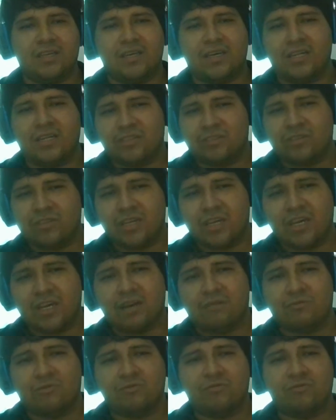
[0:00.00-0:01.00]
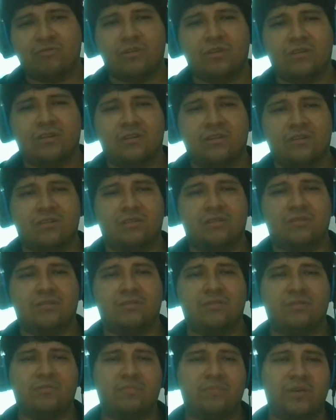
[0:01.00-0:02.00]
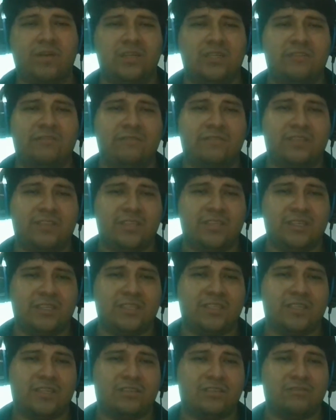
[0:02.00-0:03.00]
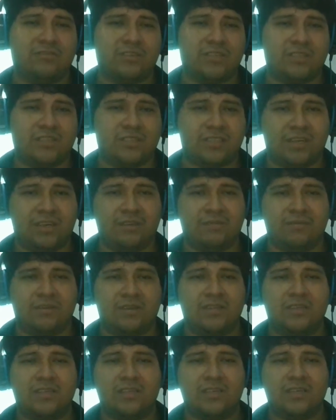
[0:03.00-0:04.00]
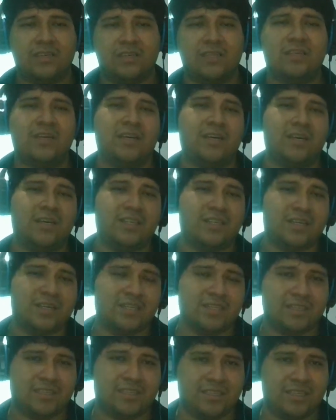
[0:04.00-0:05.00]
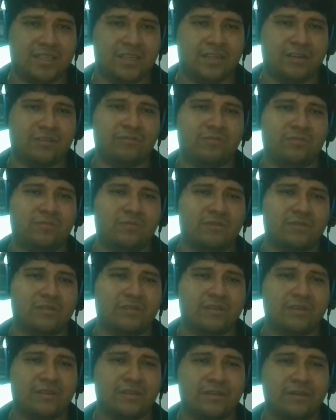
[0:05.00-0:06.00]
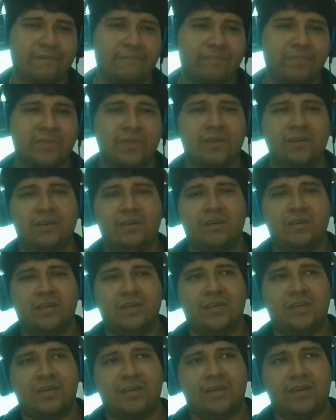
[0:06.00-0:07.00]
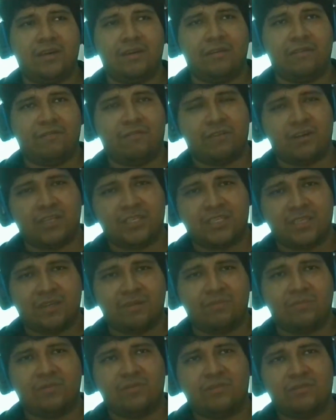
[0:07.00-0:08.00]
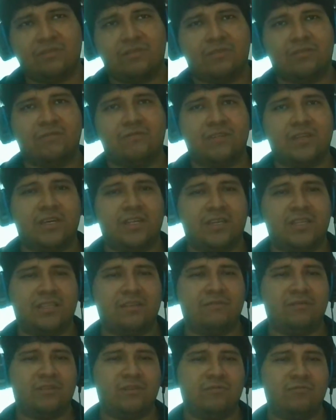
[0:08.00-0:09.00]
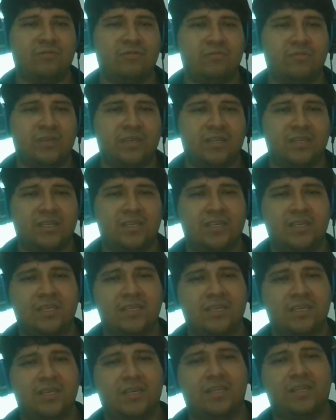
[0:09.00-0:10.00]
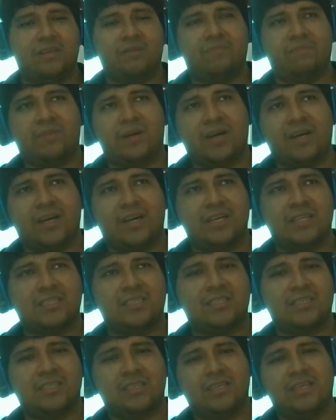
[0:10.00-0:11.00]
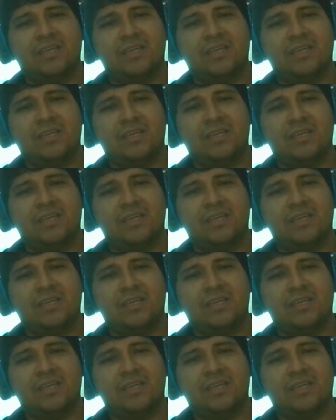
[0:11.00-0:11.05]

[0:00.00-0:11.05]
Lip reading: Also, they have to work on page 15, the exercise 7, and that is the group work. And for example, of that activity would be in the past,